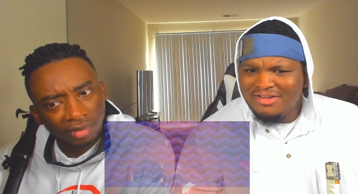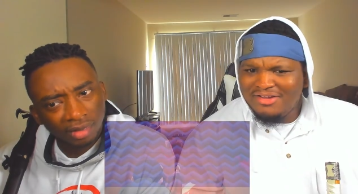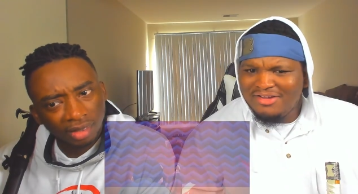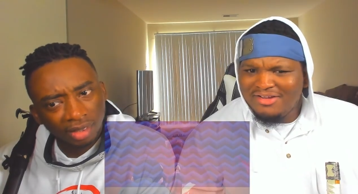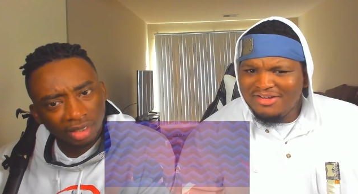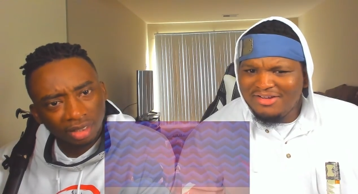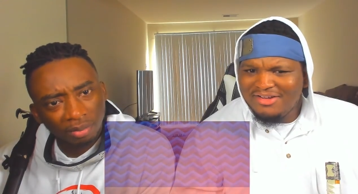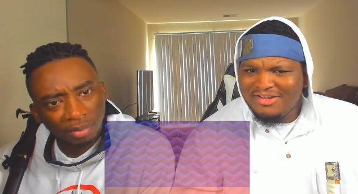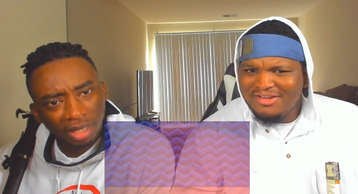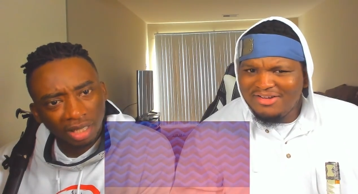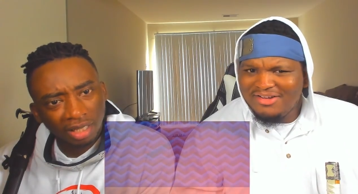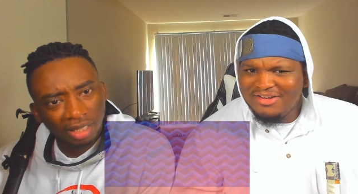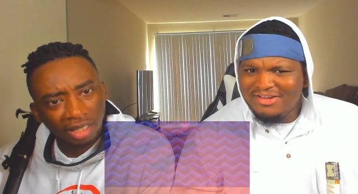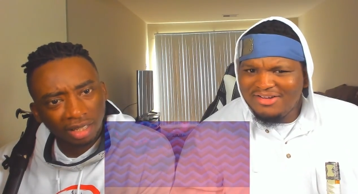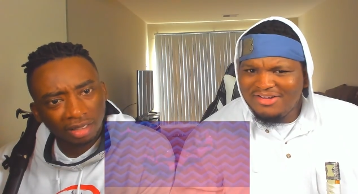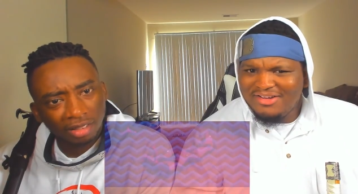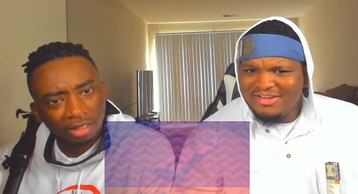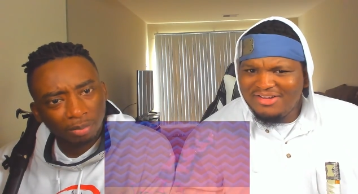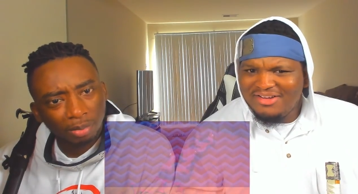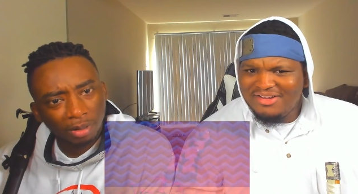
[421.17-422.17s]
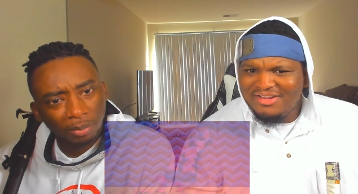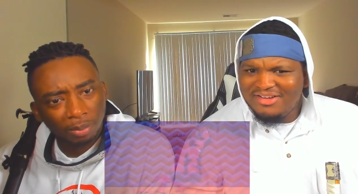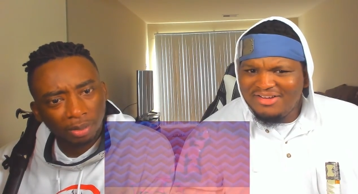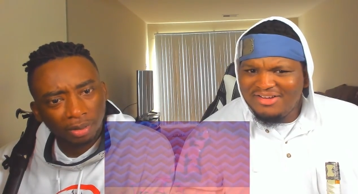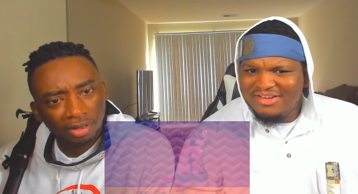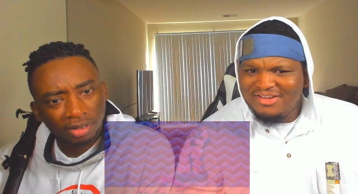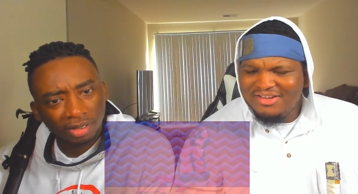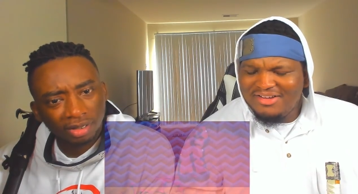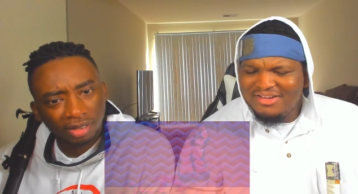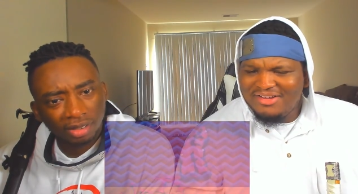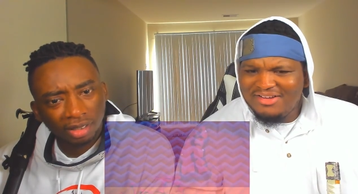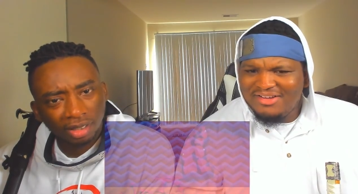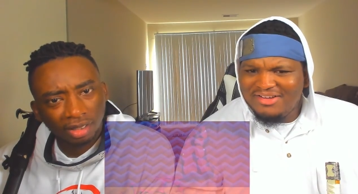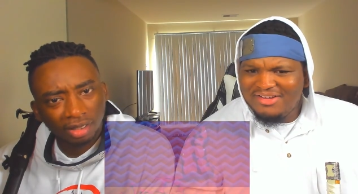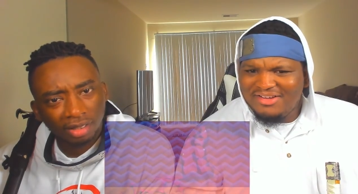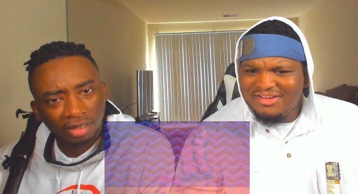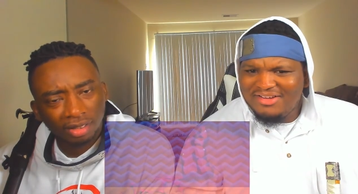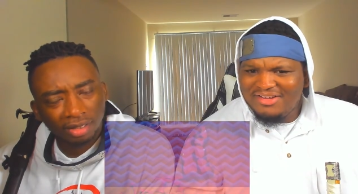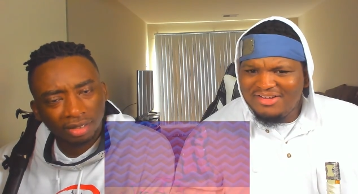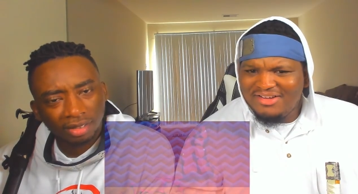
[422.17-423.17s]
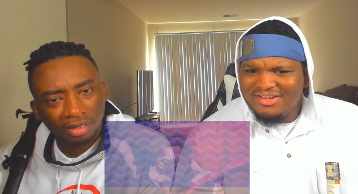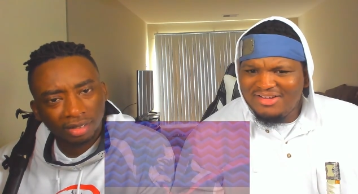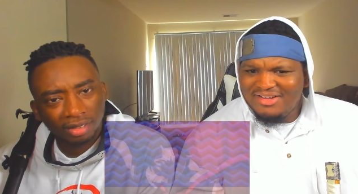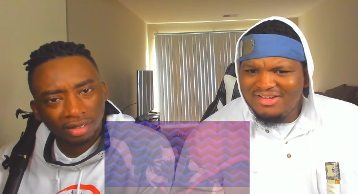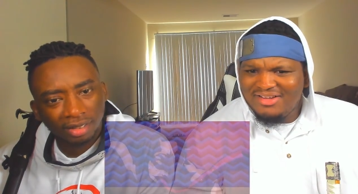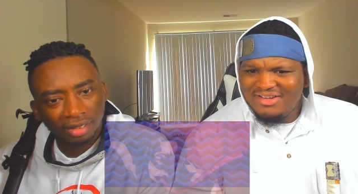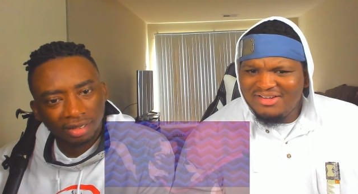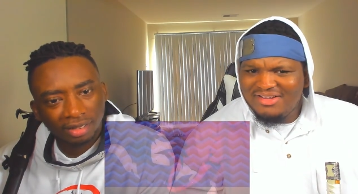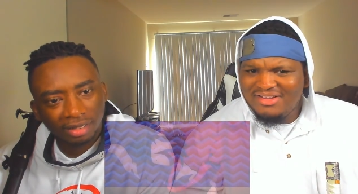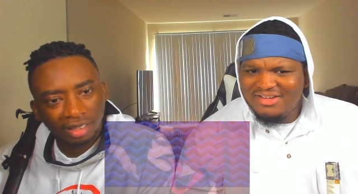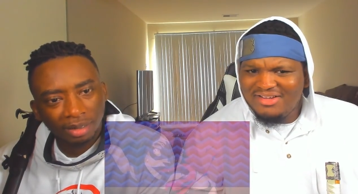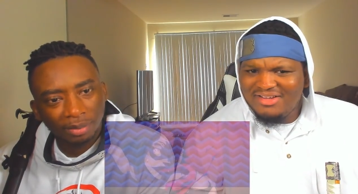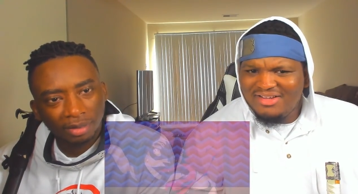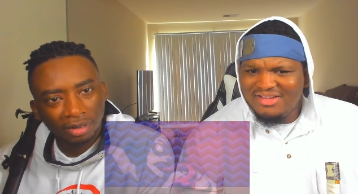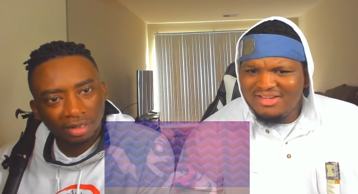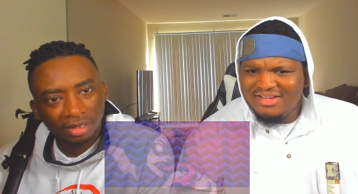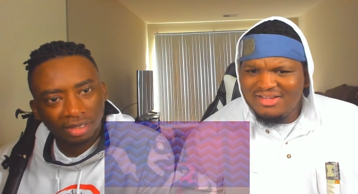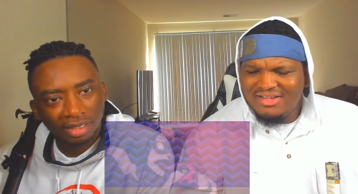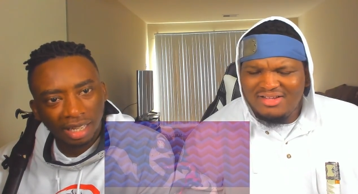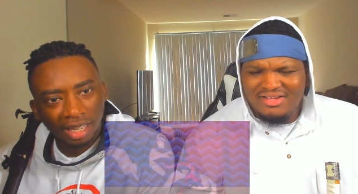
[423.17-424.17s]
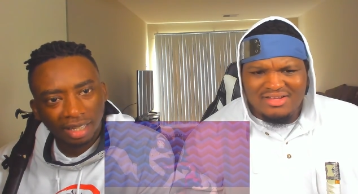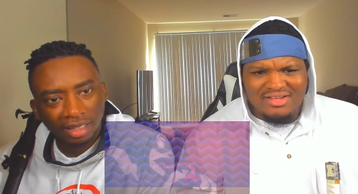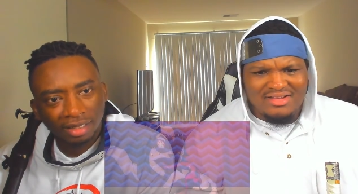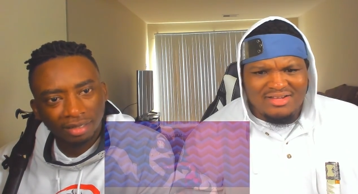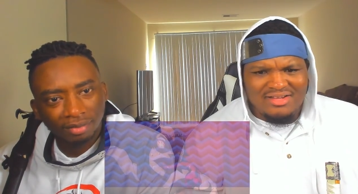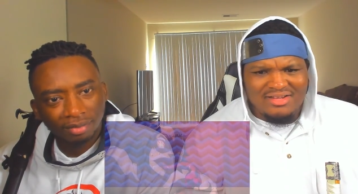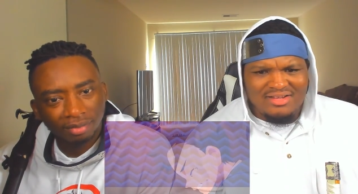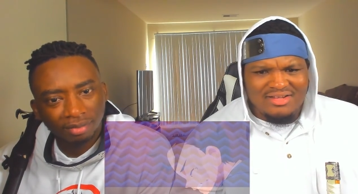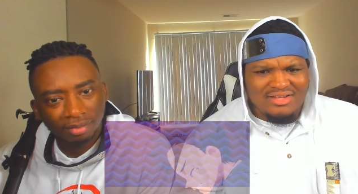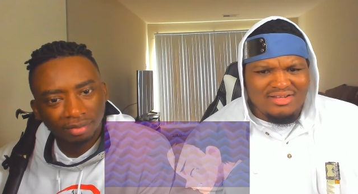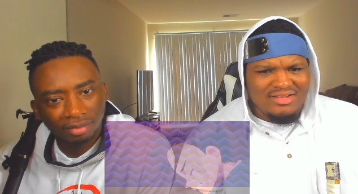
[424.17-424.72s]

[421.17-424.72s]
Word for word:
Speaker 1: This man got a split person uh demon inside him.